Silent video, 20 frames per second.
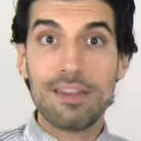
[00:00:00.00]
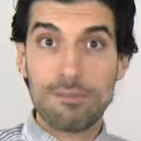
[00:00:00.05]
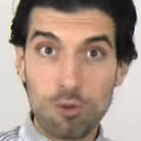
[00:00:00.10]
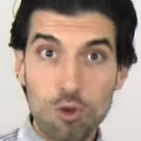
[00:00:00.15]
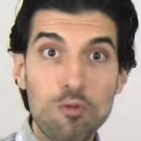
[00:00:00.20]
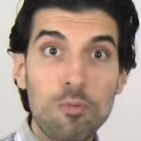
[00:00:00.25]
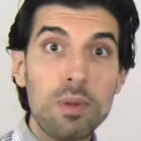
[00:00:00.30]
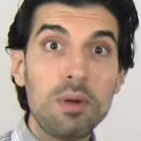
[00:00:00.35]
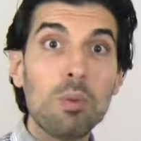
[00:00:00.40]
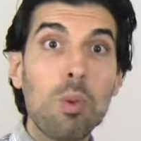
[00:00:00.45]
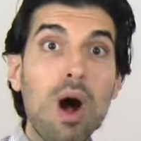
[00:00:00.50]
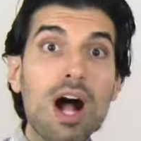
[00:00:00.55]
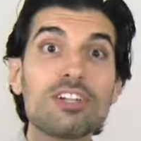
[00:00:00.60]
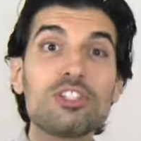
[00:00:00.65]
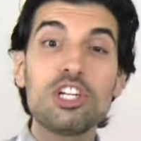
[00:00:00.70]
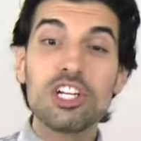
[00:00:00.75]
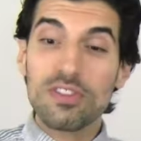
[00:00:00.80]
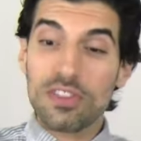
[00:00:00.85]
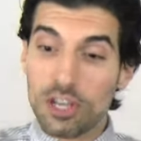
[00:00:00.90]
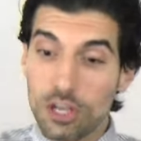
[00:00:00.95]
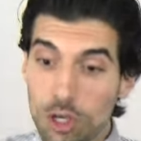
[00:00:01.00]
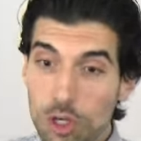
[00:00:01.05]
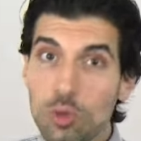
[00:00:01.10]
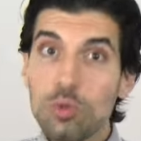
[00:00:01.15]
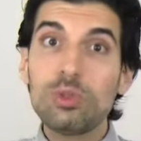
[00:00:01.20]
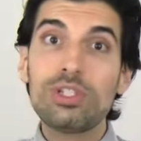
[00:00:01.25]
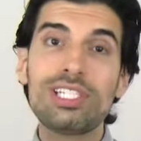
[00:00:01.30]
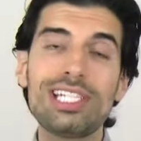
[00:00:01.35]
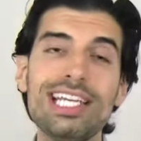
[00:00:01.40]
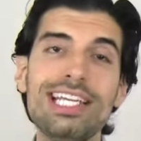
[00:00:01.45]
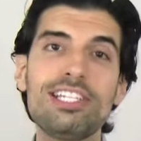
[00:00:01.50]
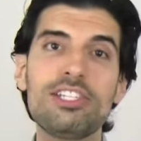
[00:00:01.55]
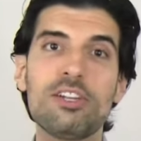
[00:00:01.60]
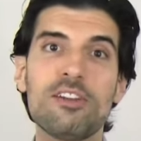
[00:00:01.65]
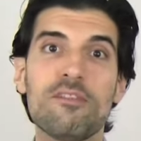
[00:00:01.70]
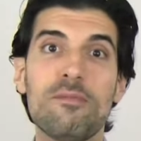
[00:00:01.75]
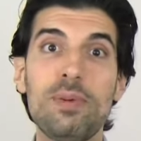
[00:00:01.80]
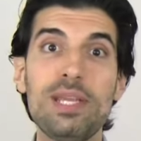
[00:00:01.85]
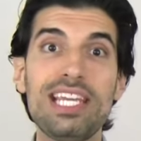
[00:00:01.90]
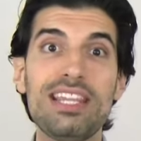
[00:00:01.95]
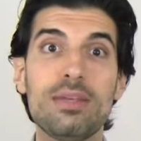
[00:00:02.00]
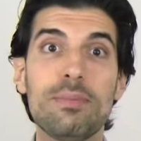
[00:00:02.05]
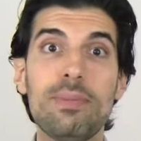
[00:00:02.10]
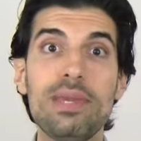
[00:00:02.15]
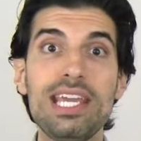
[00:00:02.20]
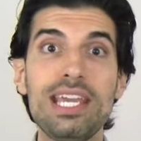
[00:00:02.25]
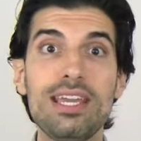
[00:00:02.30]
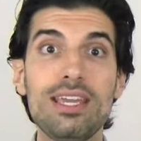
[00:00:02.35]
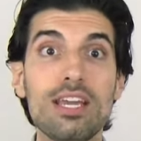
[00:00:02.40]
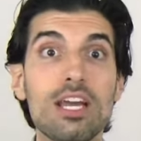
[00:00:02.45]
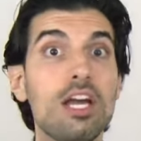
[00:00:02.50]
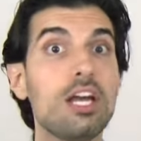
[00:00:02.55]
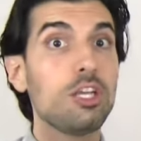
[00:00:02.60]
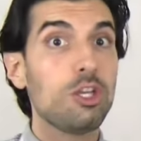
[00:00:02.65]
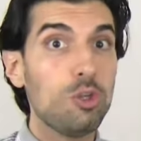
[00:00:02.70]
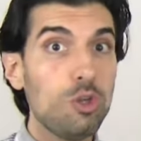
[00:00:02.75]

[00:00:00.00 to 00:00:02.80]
If you've been watching the new season of Be the Bee,